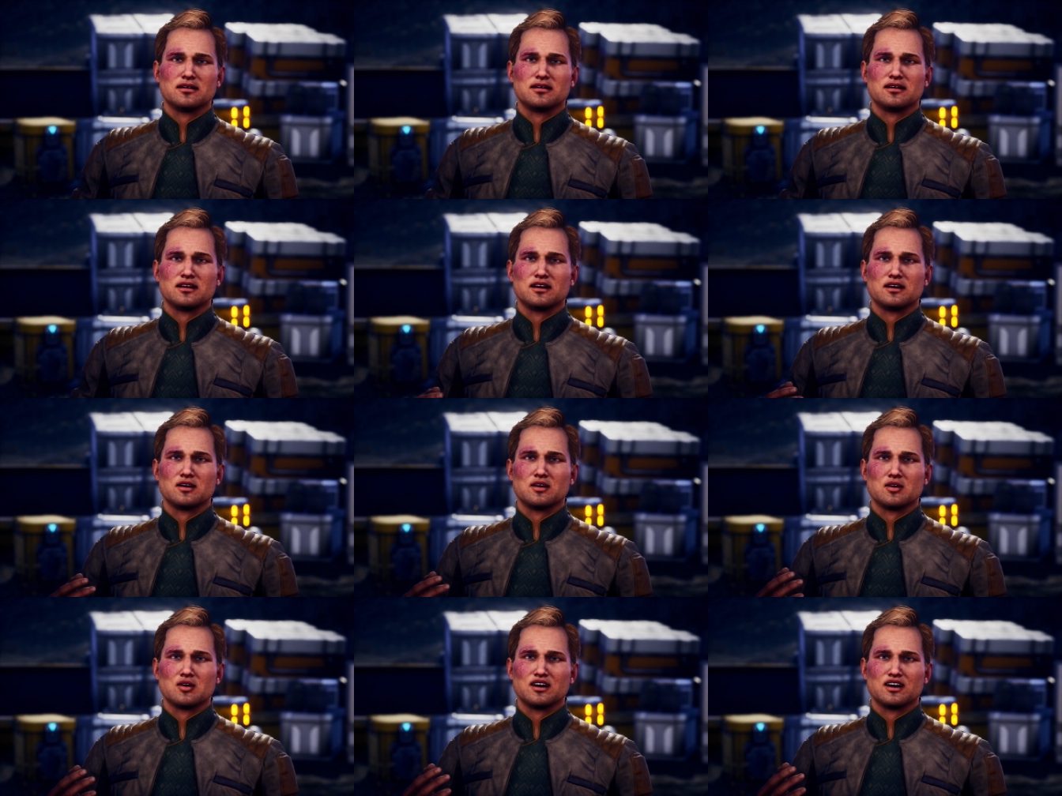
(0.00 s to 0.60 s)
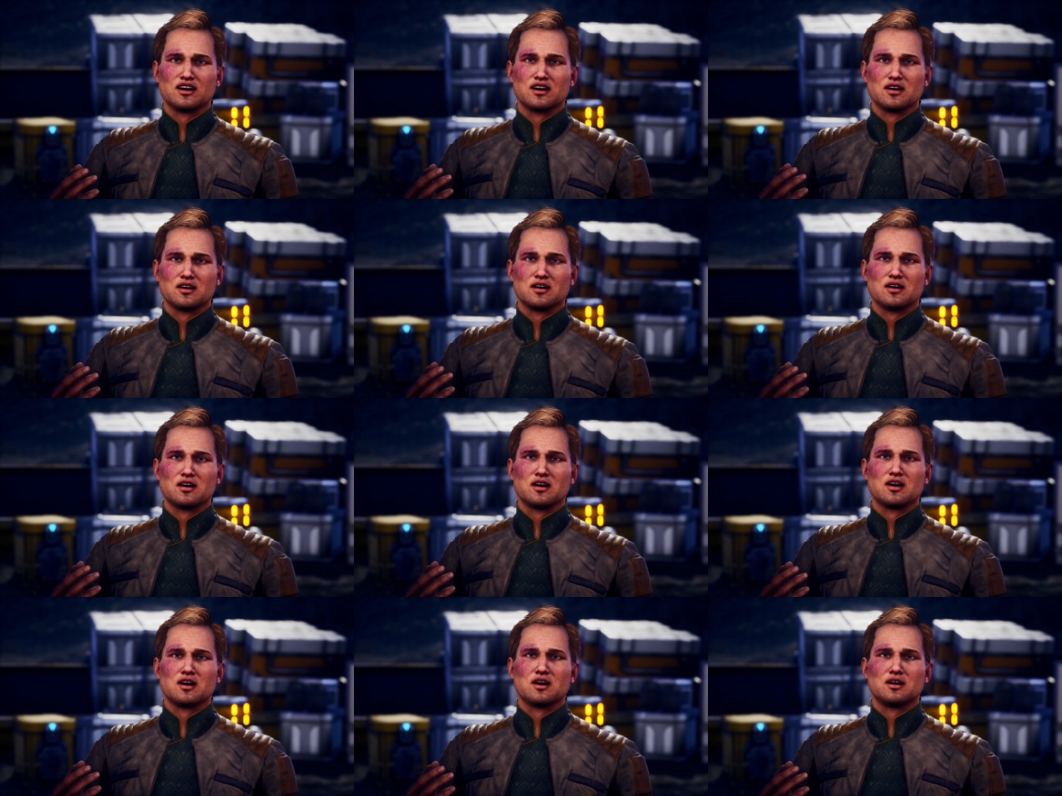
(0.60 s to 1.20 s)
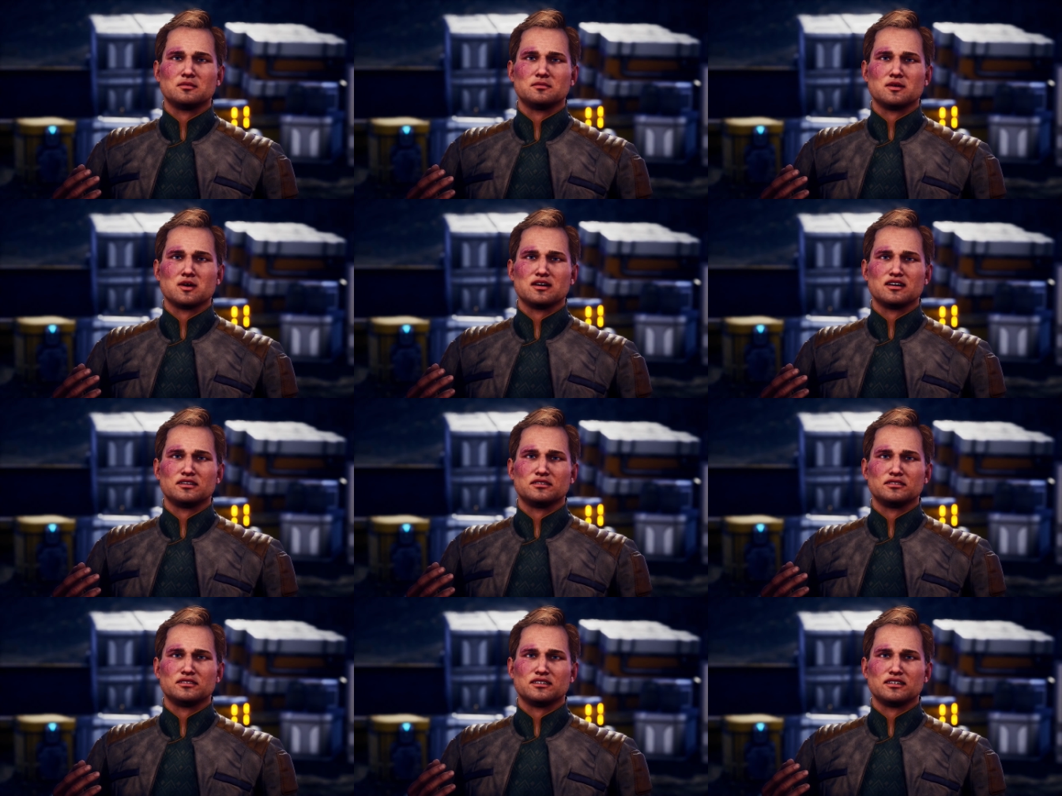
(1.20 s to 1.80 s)
There isn't a
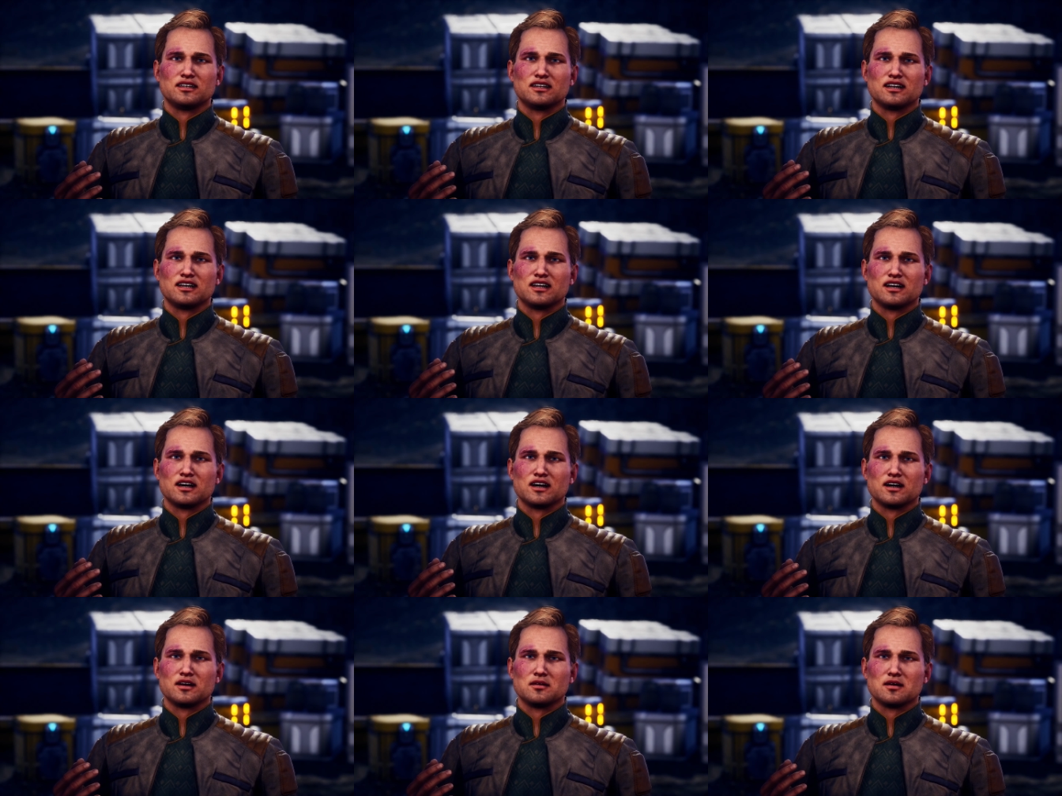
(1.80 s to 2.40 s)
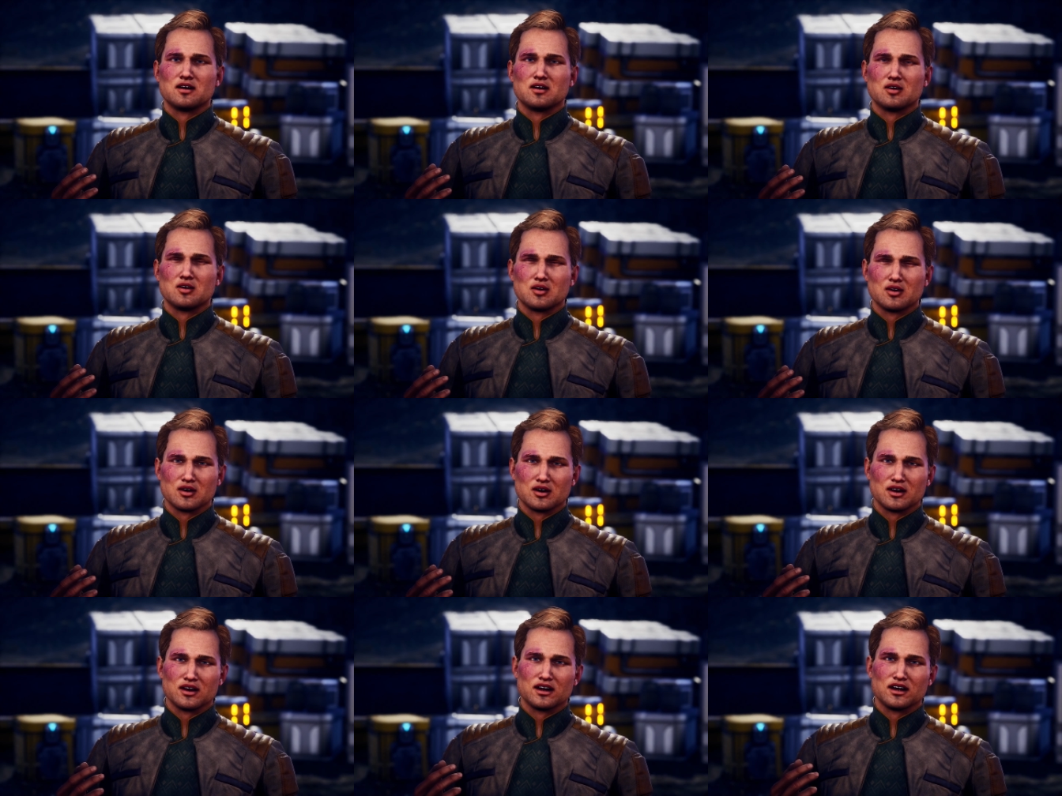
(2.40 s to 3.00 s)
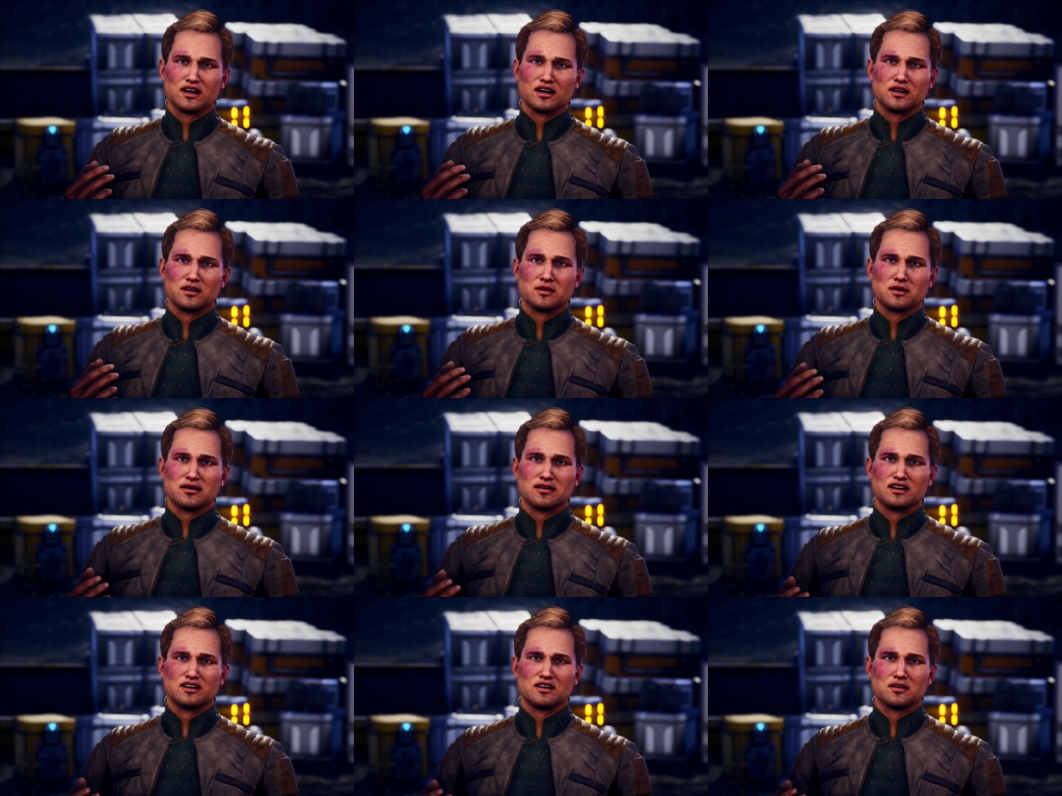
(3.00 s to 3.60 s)
corporate snake that can hold
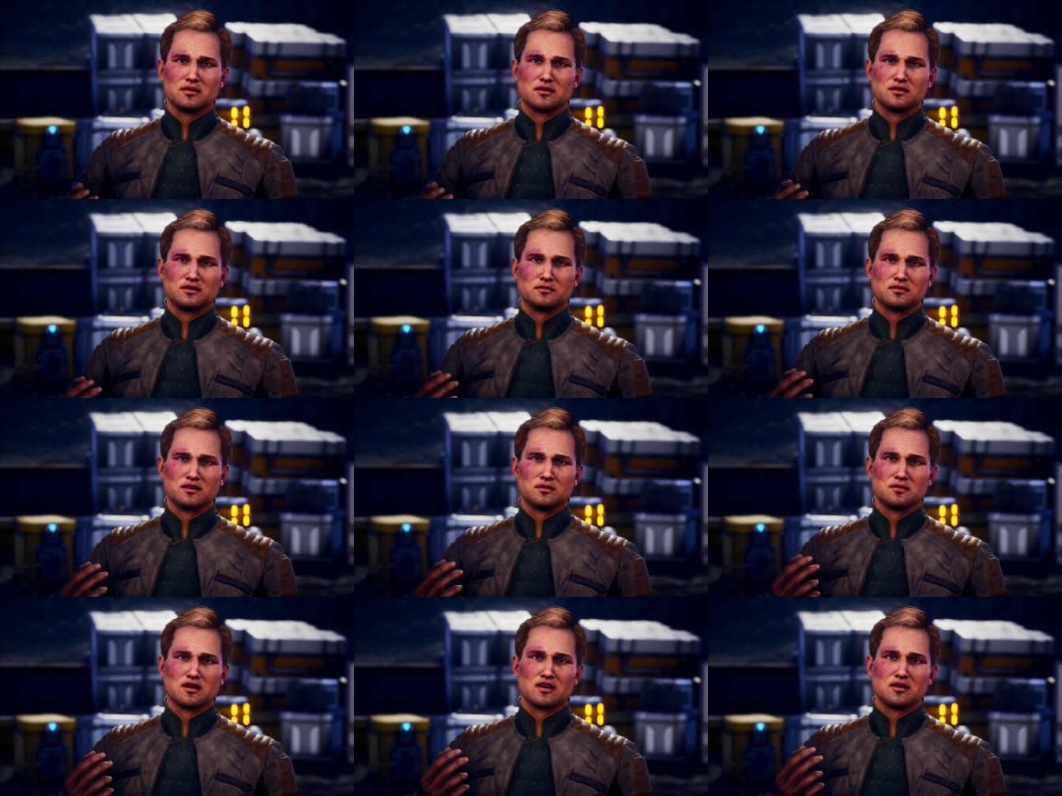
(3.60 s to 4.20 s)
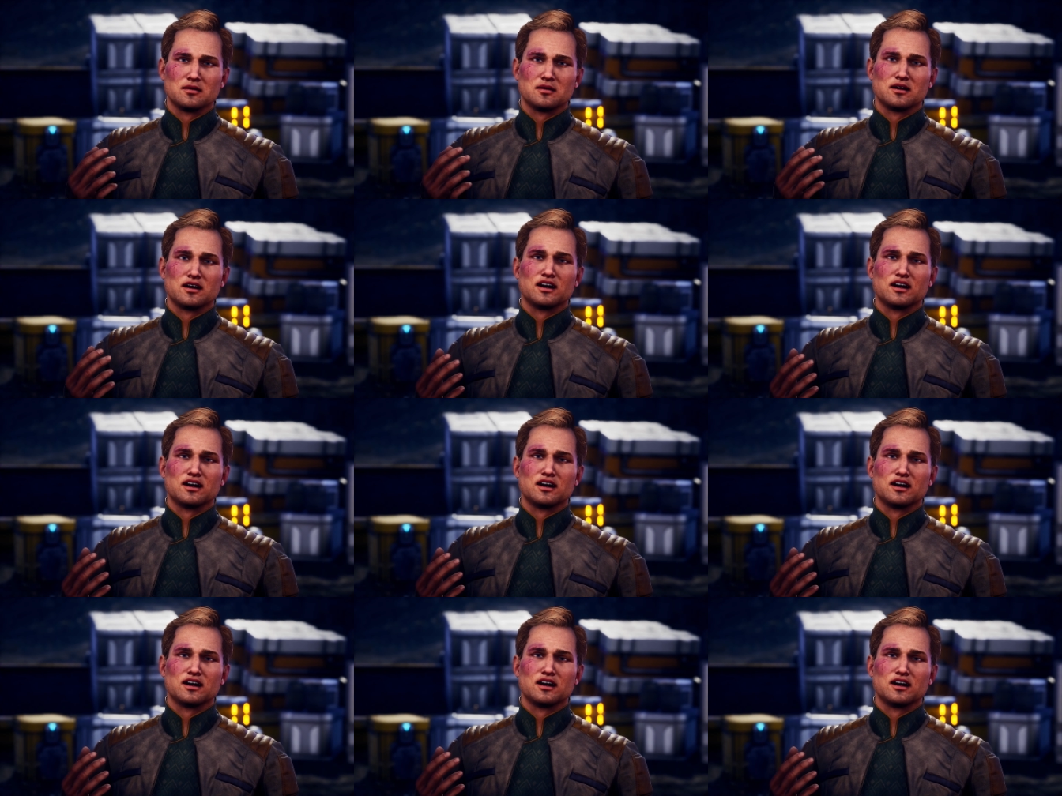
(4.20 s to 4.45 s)
down the inimitable